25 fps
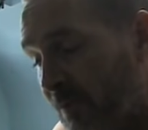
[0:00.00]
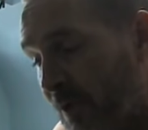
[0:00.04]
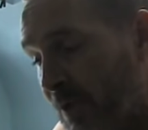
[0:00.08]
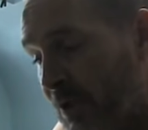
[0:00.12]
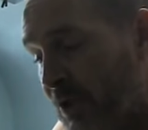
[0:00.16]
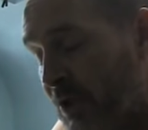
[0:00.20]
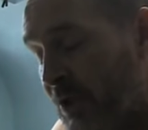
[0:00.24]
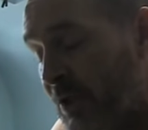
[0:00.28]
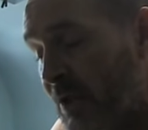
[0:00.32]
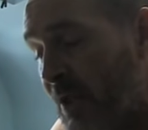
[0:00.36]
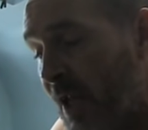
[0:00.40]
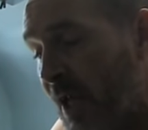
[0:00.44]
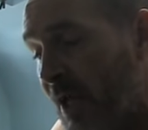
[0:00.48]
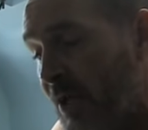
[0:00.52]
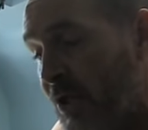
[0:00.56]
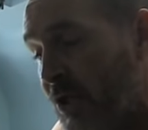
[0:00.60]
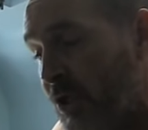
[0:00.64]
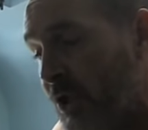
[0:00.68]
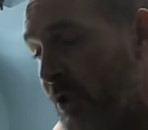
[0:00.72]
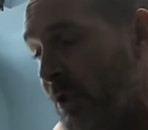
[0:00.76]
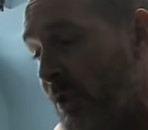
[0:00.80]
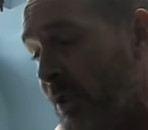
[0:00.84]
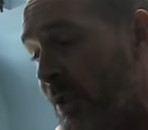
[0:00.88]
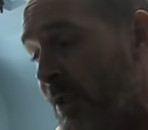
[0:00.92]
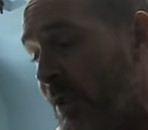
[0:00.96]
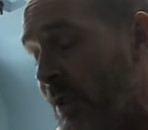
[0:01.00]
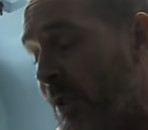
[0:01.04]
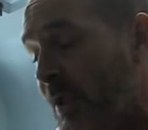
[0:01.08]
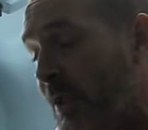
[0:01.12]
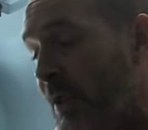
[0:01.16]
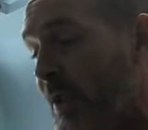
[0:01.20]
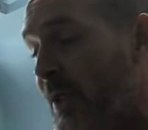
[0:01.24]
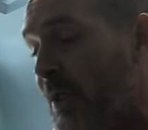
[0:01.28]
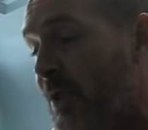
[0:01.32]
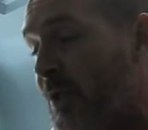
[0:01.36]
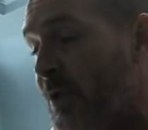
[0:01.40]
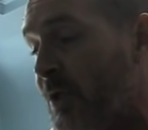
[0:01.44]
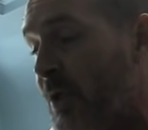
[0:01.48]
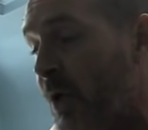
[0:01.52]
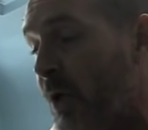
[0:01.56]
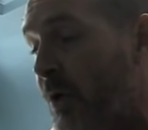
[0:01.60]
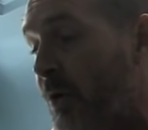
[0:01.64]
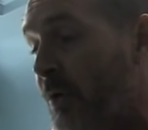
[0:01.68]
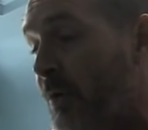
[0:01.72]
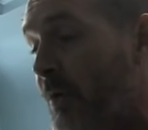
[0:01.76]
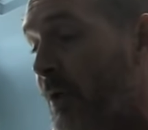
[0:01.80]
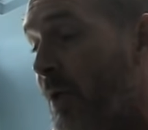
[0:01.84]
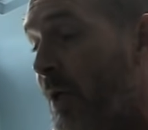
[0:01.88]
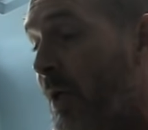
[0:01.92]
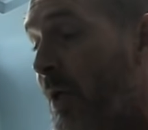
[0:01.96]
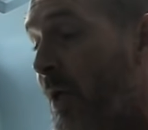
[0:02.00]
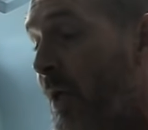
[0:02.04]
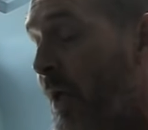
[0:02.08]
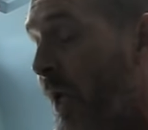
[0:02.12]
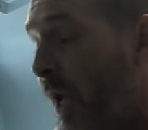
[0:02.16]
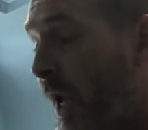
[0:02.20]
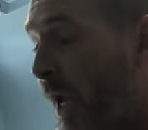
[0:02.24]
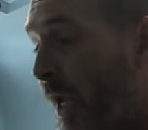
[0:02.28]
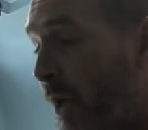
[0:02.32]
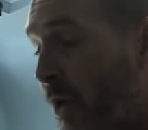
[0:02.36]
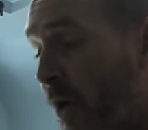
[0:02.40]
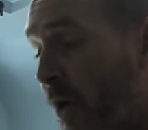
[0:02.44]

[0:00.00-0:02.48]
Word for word: legislation so okay and